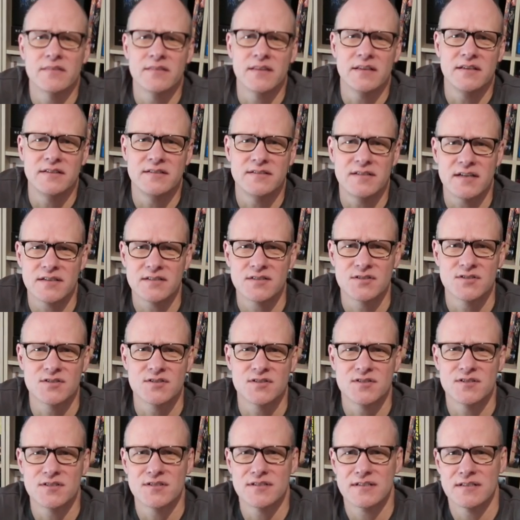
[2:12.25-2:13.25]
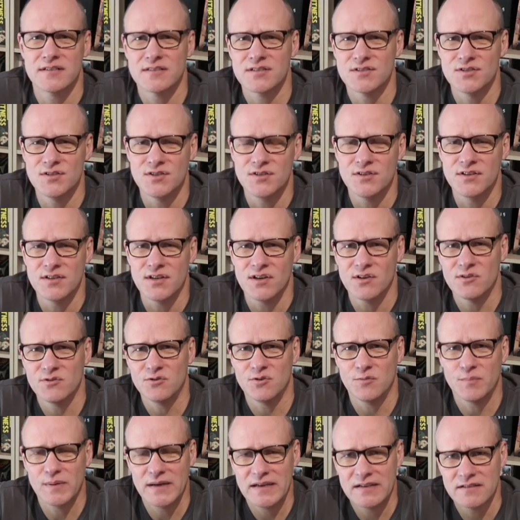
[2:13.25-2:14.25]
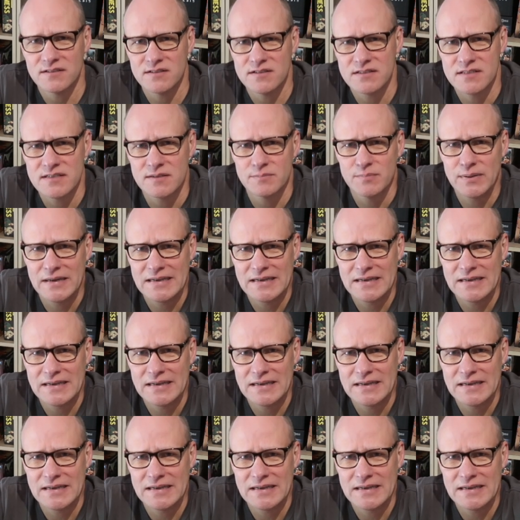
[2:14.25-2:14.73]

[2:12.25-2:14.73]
the Dust Studio or Paolo,